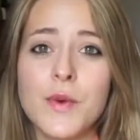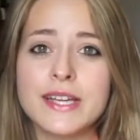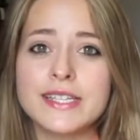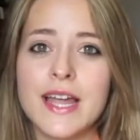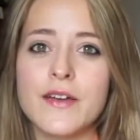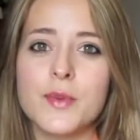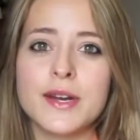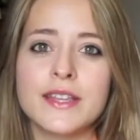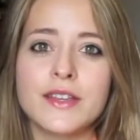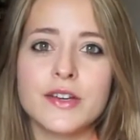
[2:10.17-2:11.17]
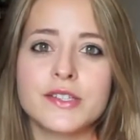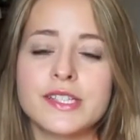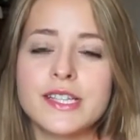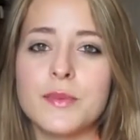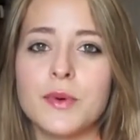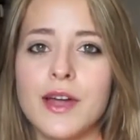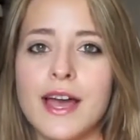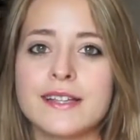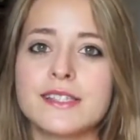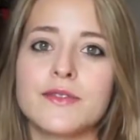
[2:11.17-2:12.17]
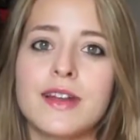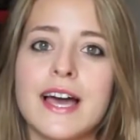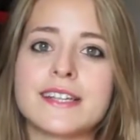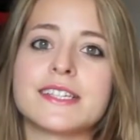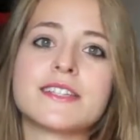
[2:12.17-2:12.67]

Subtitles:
wait till everybody either goes to sleep or like has the relaxing